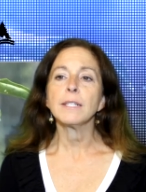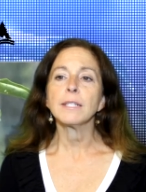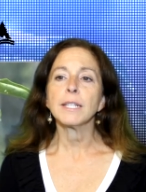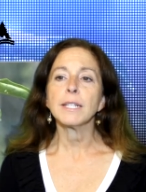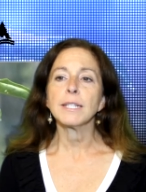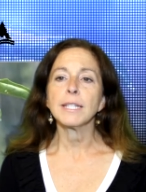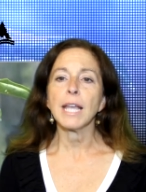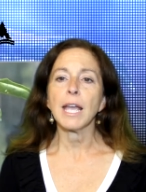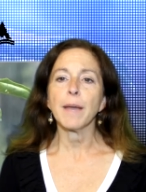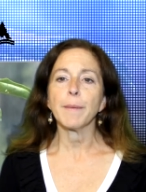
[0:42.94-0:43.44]

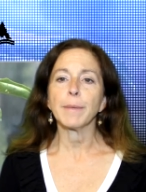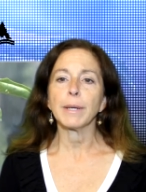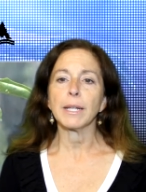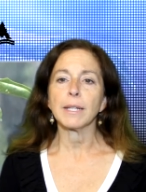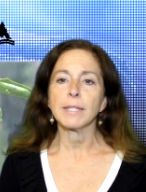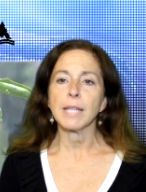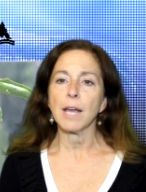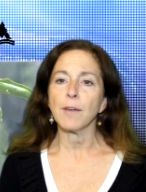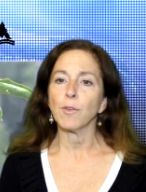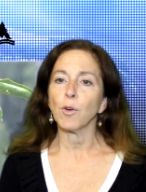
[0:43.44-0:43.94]

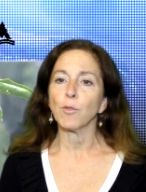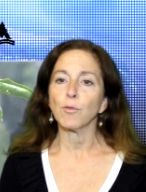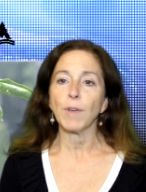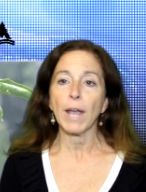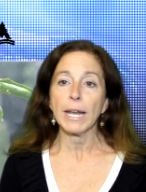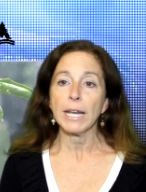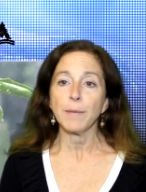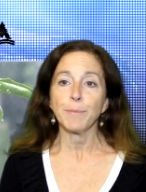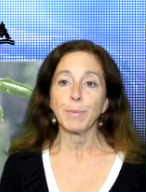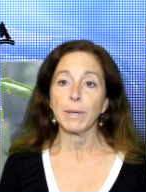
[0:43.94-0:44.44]
contaminants have
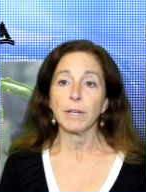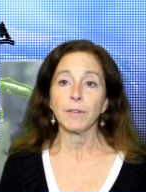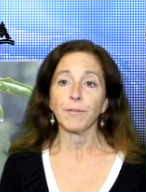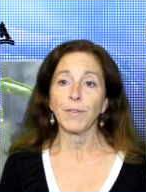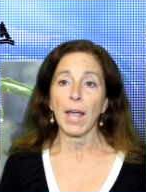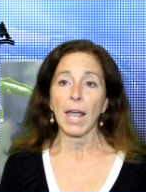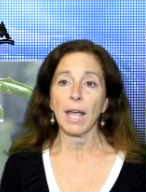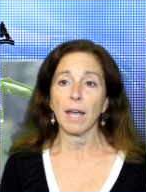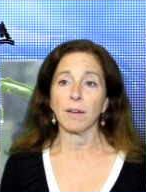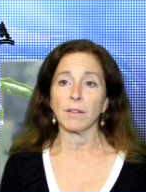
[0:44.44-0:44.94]
already been
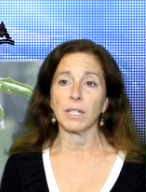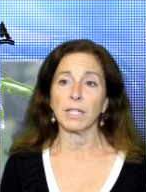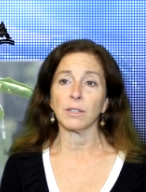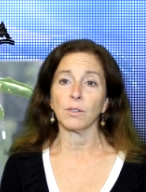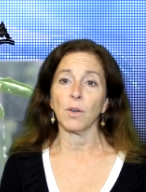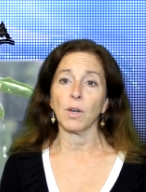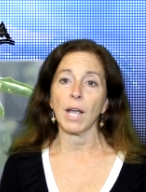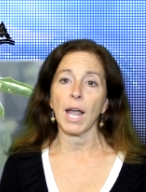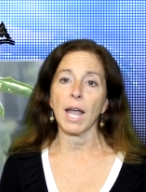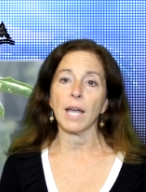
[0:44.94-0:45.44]
found in
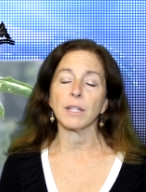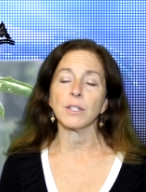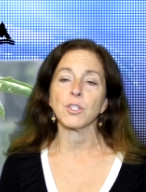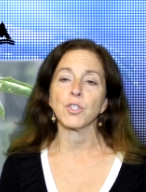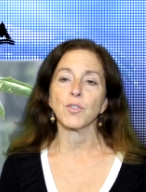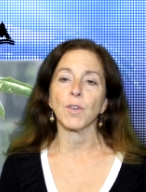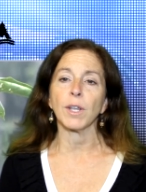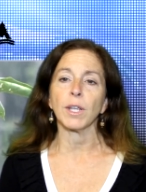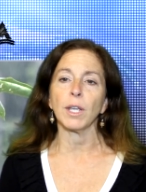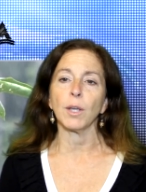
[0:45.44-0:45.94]
Long
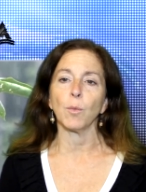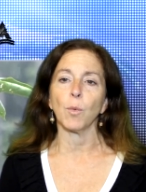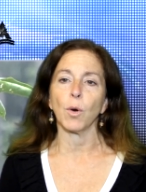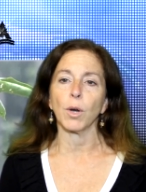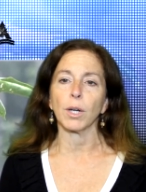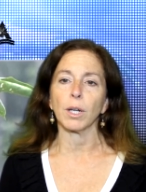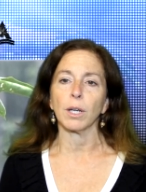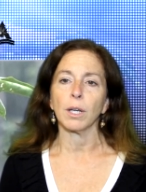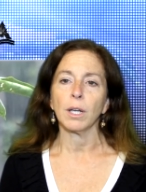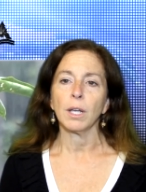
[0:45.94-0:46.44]
Island's drinking
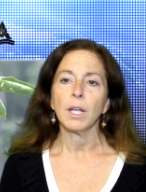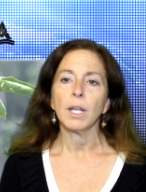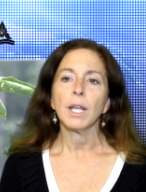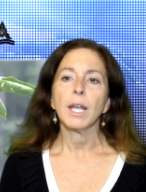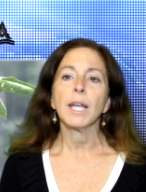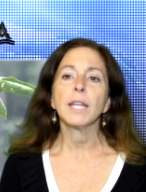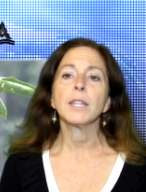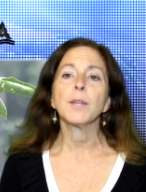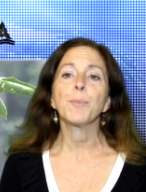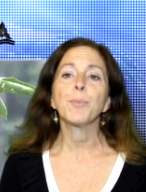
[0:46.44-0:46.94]
water,
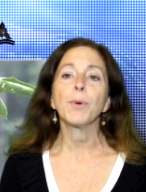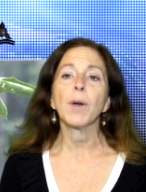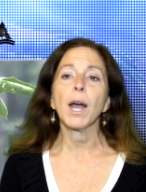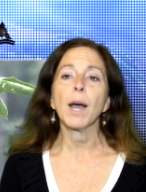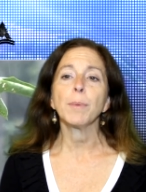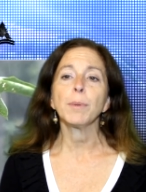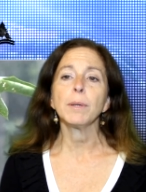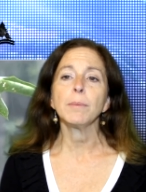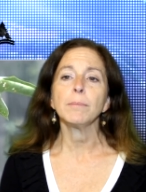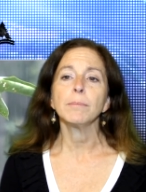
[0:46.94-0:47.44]
and the
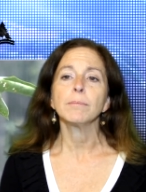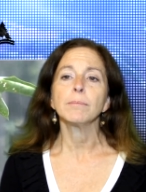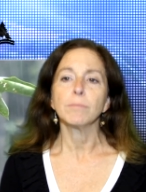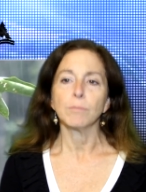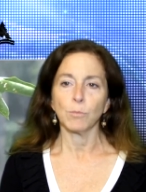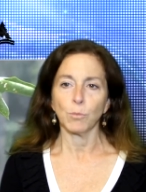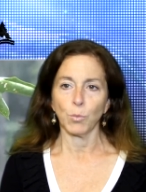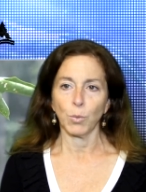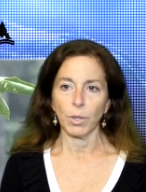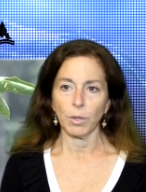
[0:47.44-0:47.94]
problem
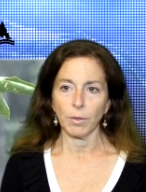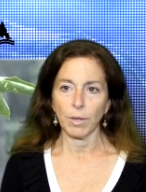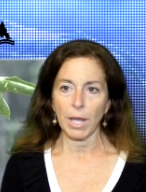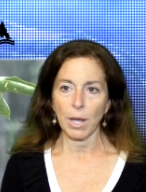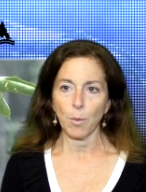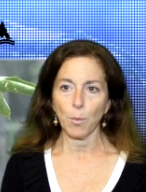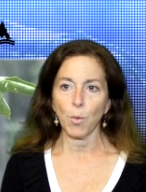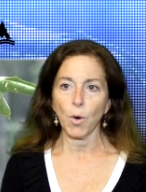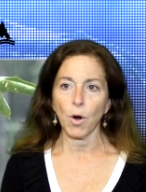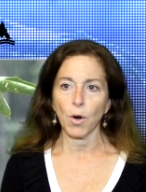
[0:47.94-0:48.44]
will
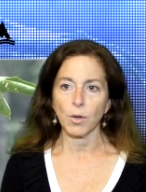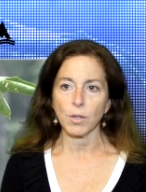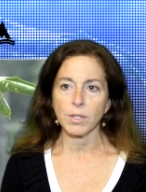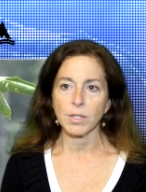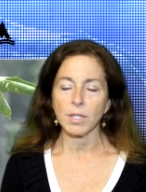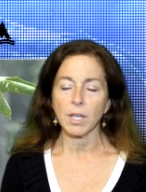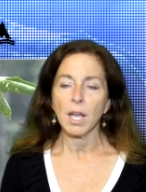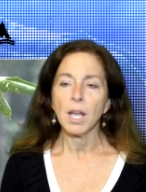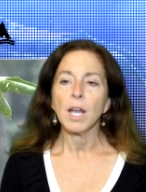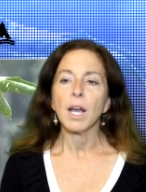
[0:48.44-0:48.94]
get
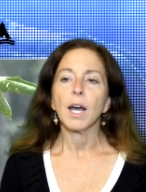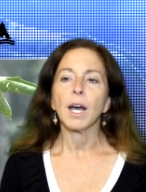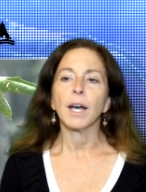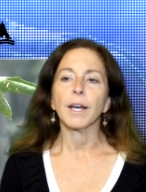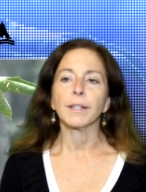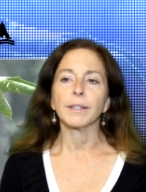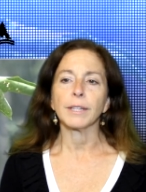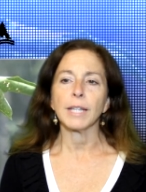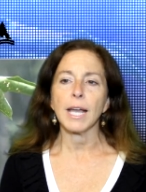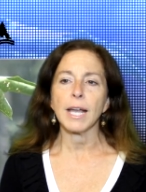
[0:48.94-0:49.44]
worse
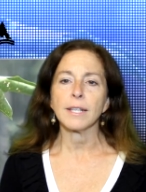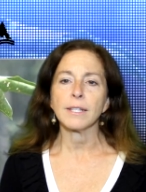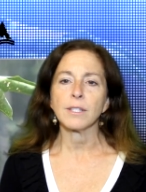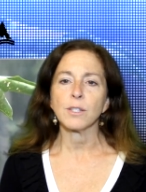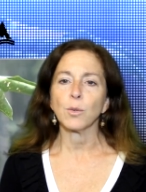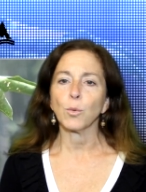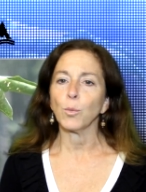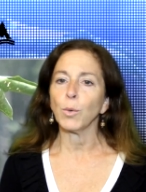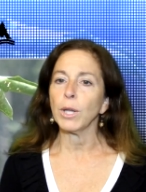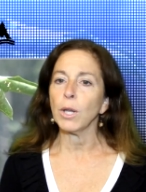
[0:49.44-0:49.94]

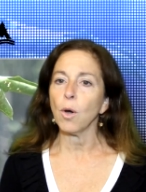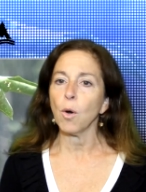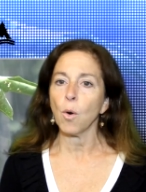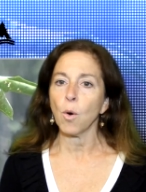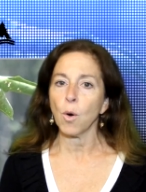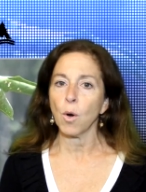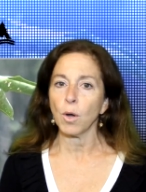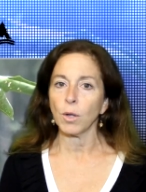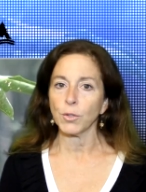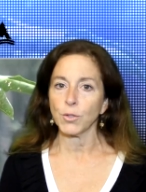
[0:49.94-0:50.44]
unless we
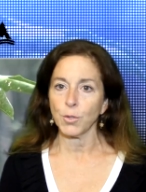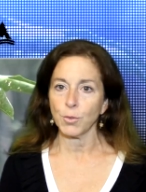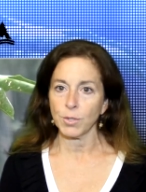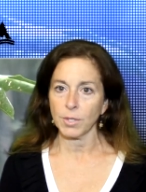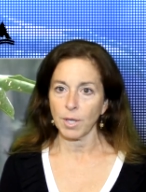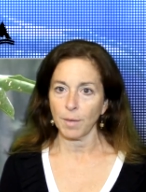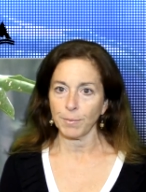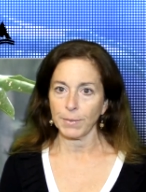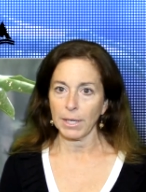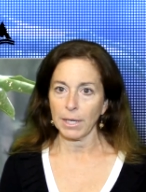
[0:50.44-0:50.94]
all do
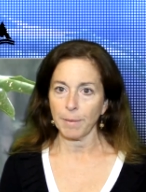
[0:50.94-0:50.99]
something